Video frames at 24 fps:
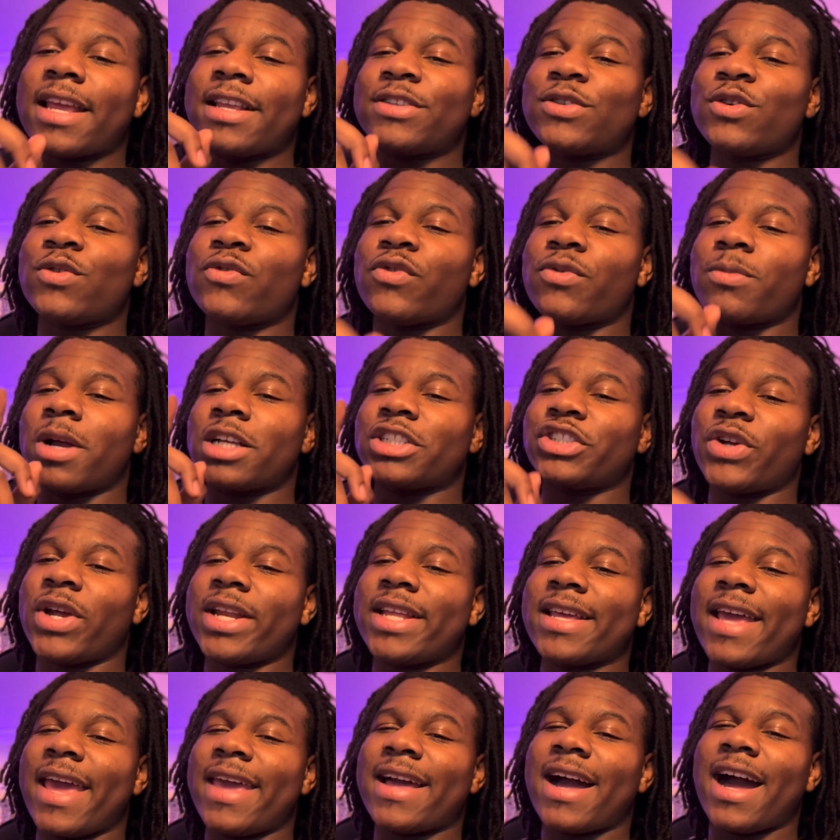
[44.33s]
tuned for my
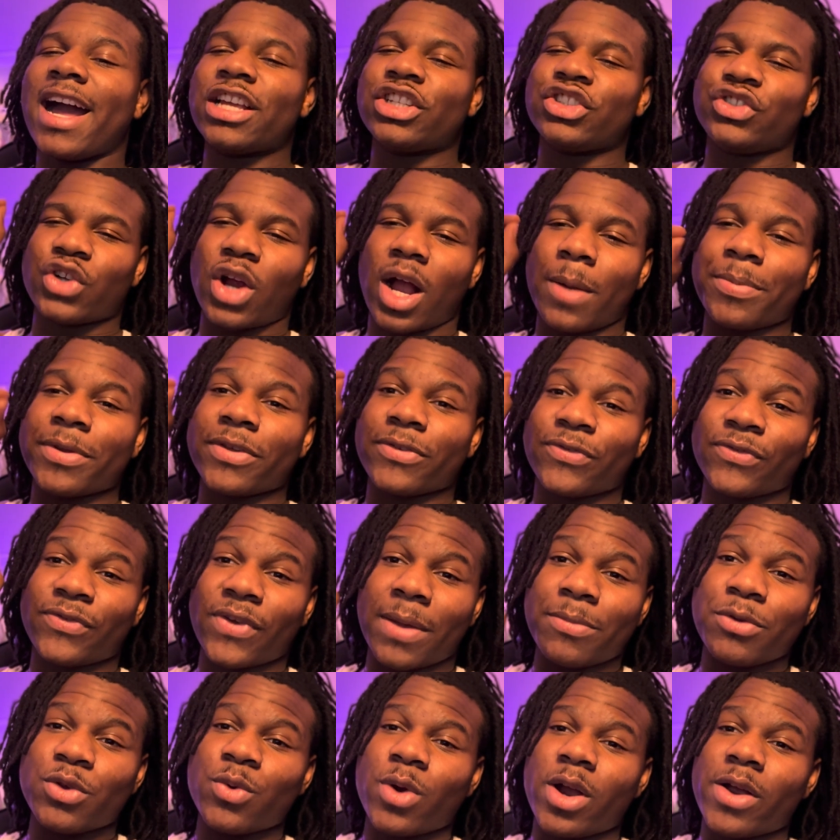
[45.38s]
trading AI dropping
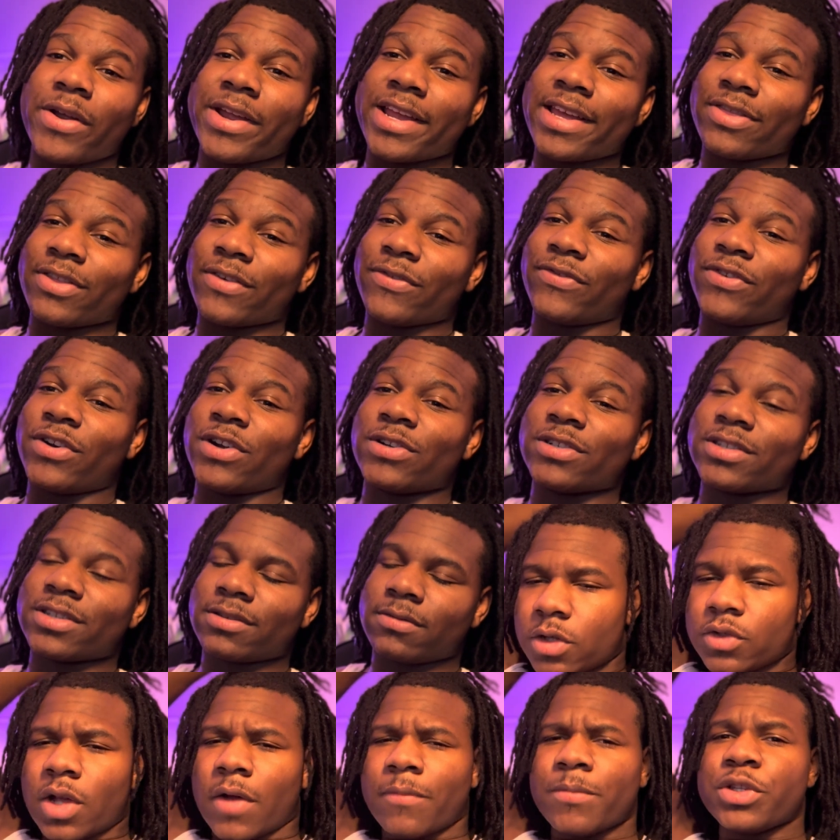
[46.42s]
February the
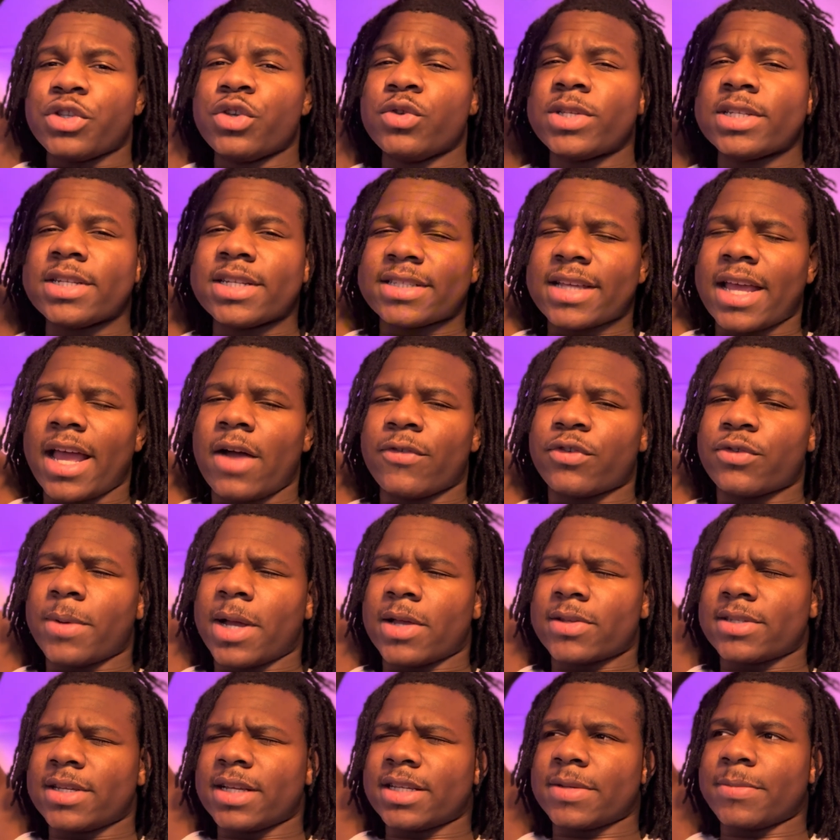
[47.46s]
1st. So I've been using this AI for
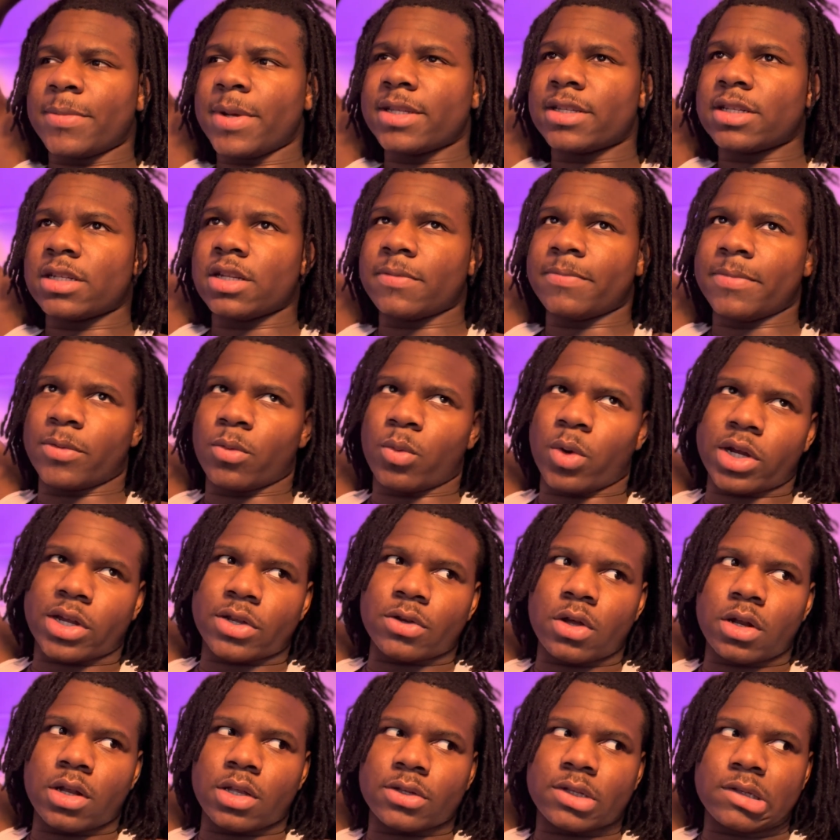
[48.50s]
about 6 months and I've been
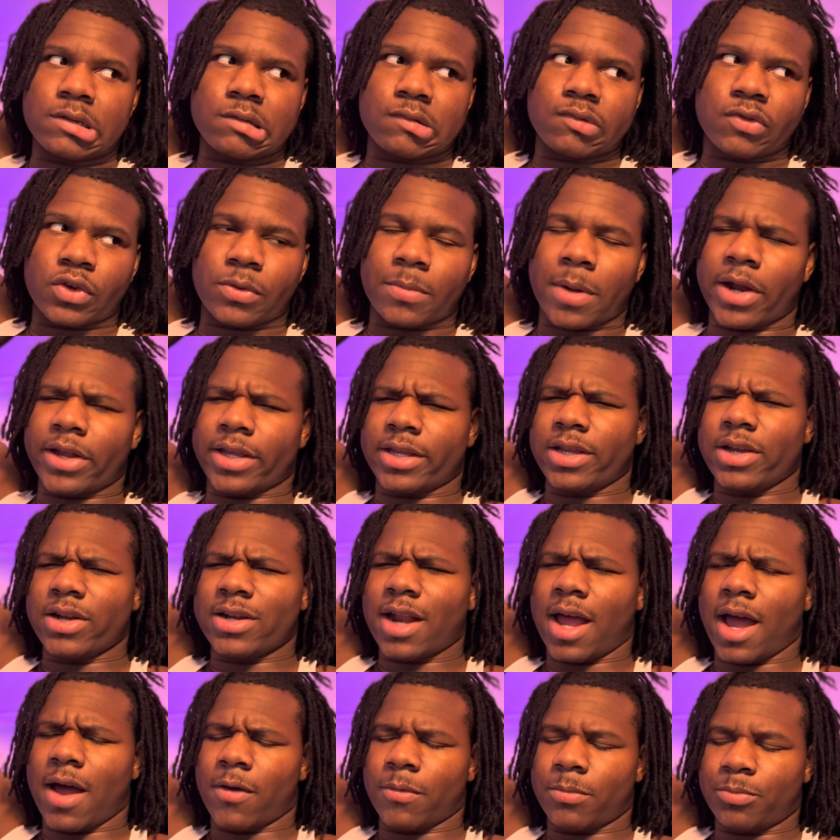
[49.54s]
working on it for about a year
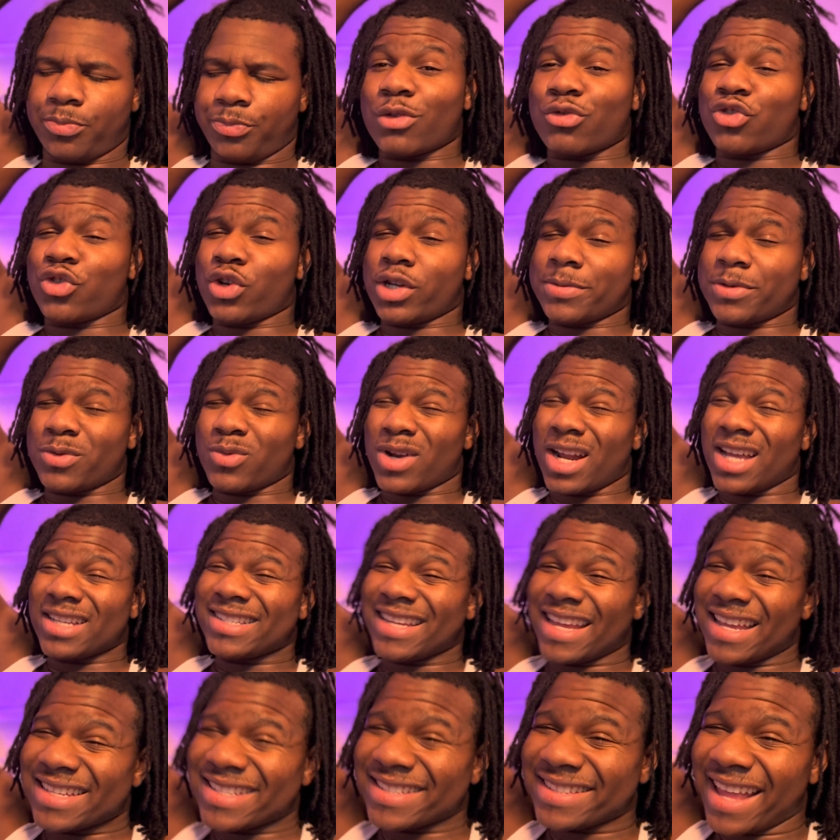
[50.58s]
now. But trust me, when I
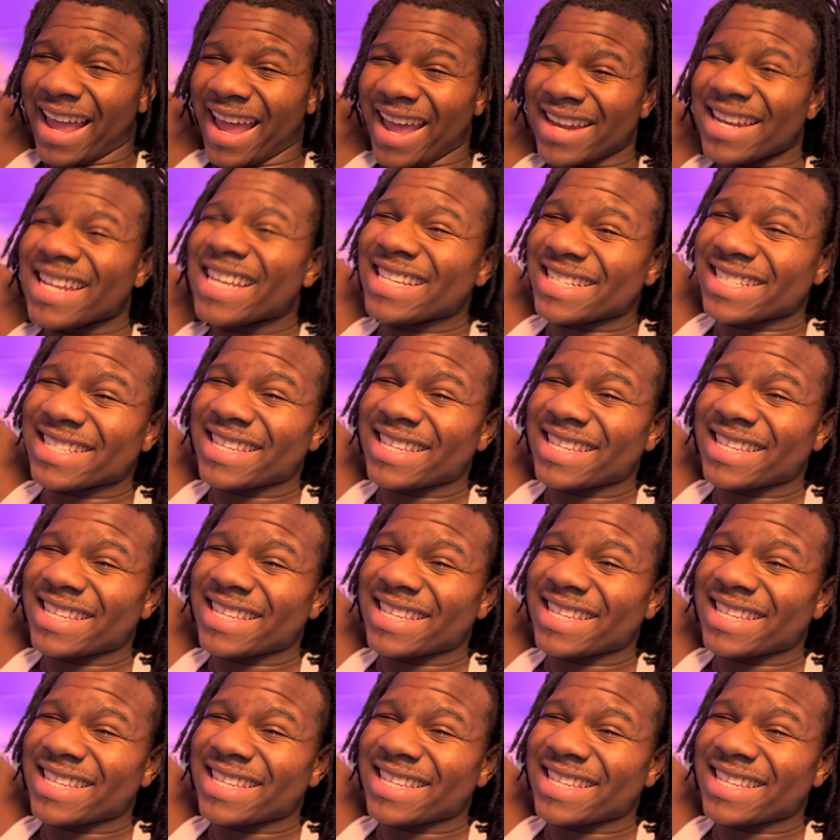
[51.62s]
say it's that, it's